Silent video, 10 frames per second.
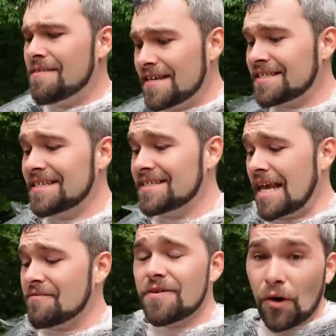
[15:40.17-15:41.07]
this is
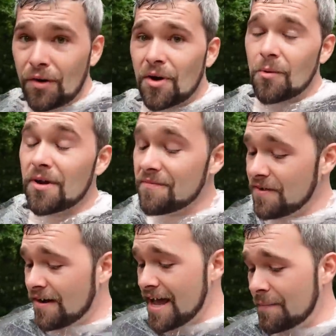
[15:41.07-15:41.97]
a very rare one,
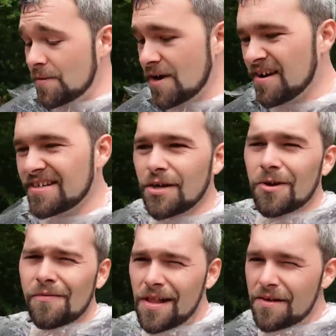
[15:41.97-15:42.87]
very happy about it. Don't
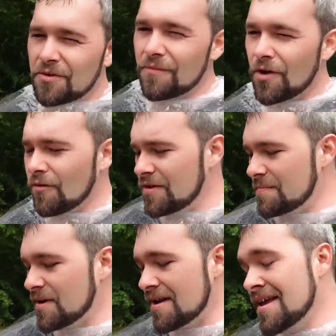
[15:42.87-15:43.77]
know if I'll ever evolve
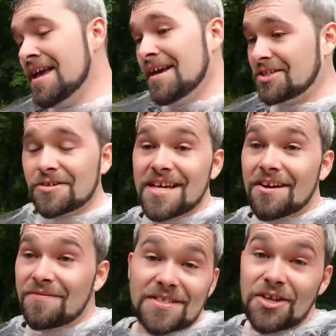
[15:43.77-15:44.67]
it, but turns
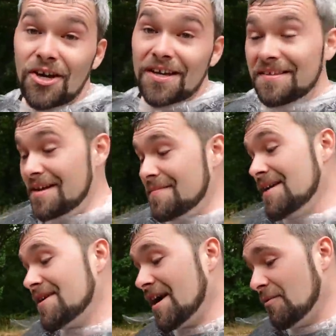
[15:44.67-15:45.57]
out if it's good, then
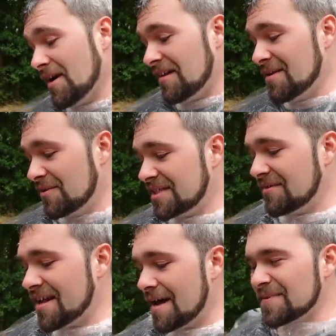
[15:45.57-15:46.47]
maybe I will. We'll see
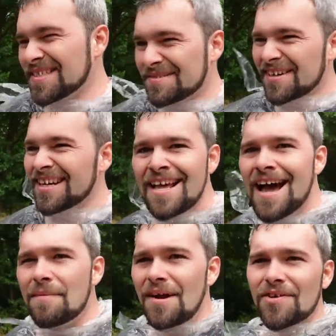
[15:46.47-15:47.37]
what happens, but
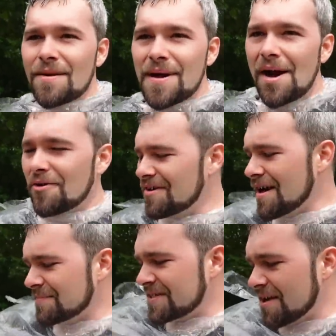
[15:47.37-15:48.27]
I'm never gonna power it
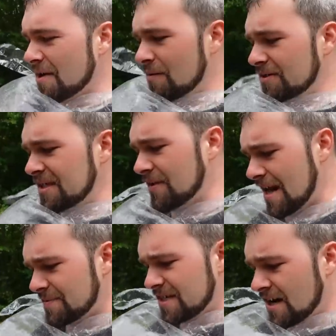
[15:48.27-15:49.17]
up, so we'll see what
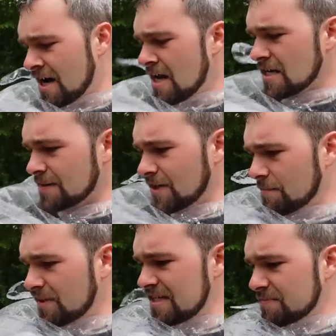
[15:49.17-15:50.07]
happens here. Come
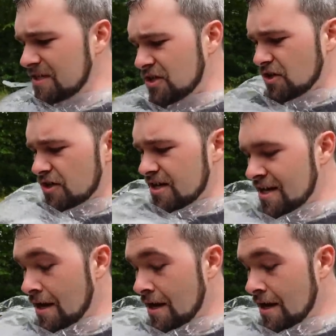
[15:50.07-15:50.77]
on, please be good.